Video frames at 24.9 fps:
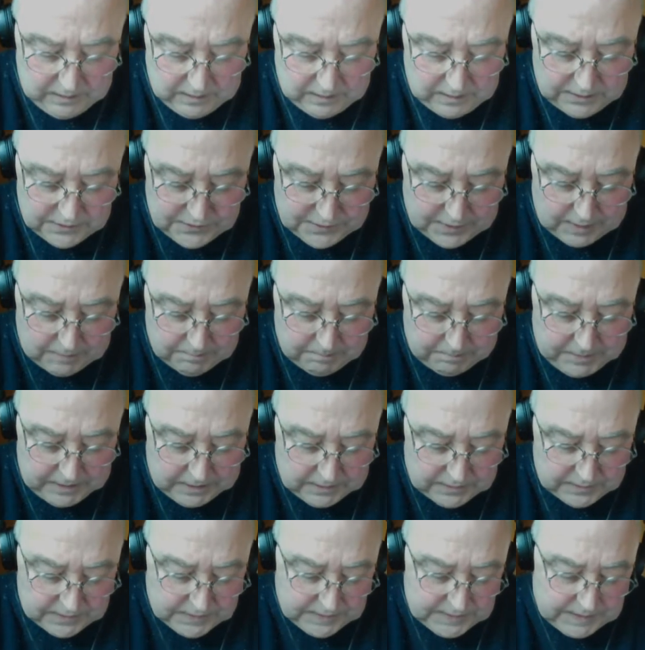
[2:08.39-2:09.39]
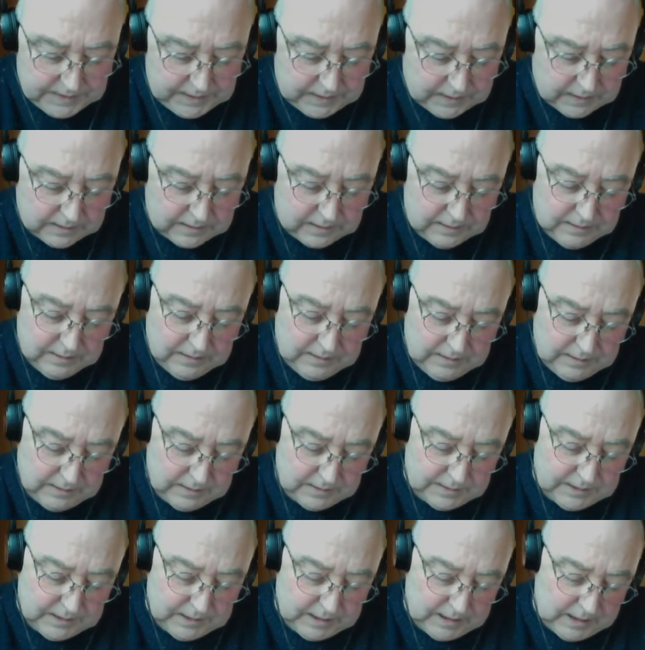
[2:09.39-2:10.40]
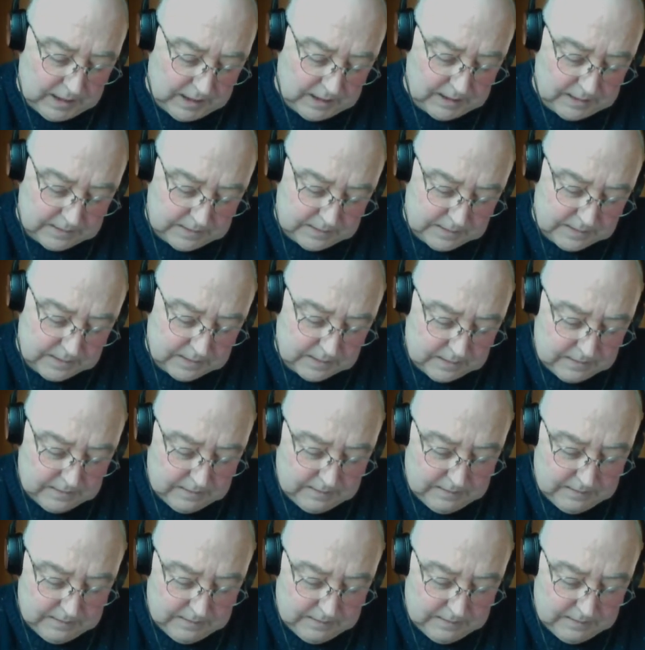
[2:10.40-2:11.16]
It is a big stick in the hand